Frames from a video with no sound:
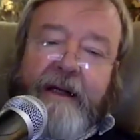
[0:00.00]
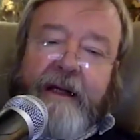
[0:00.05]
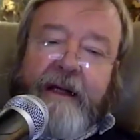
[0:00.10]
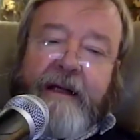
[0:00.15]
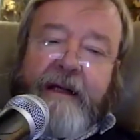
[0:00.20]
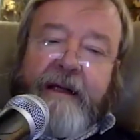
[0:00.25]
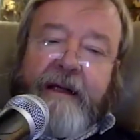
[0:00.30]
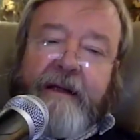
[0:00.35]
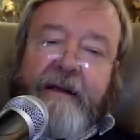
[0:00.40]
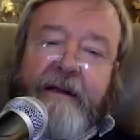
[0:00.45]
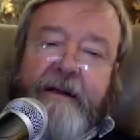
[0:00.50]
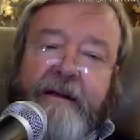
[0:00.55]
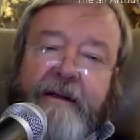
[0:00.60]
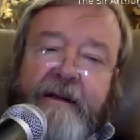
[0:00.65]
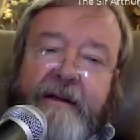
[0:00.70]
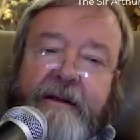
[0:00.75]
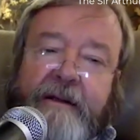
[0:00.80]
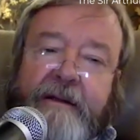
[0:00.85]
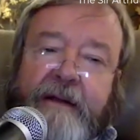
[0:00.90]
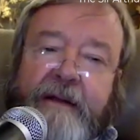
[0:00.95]

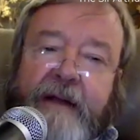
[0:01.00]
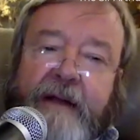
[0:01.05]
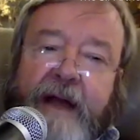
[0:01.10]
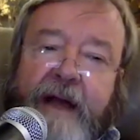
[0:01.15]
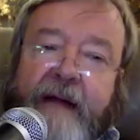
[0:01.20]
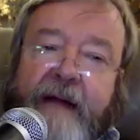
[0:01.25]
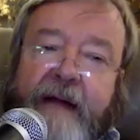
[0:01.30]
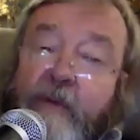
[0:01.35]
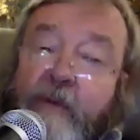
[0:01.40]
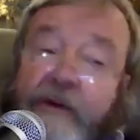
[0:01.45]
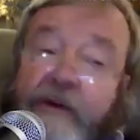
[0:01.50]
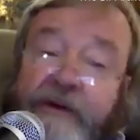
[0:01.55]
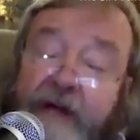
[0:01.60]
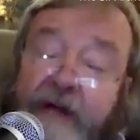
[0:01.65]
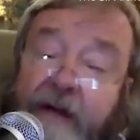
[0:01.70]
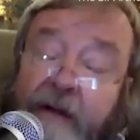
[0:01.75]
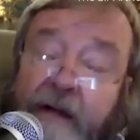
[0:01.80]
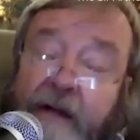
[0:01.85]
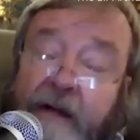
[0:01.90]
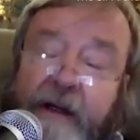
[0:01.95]
I would
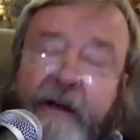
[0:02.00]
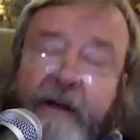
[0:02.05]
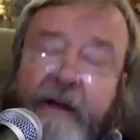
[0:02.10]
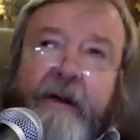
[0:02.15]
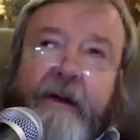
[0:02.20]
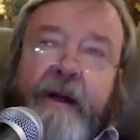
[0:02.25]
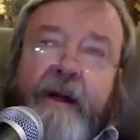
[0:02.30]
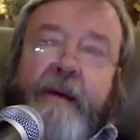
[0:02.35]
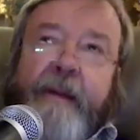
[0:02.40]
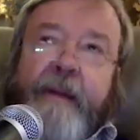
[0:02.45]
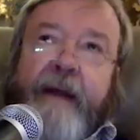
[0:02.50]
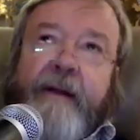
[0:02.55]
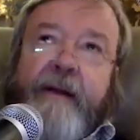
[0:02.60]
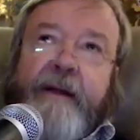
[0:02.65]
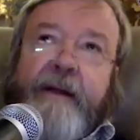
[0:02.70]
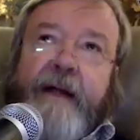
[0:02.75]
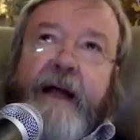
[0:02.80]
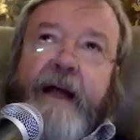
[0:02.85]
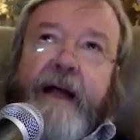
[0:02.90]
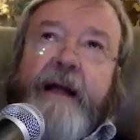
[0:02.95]
totally agree
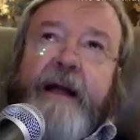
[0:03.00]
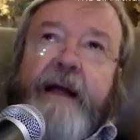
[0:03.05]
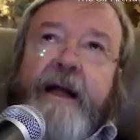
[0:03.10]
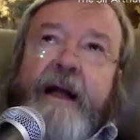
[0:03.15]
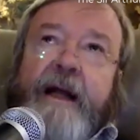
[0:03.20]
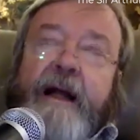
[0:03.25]
about that.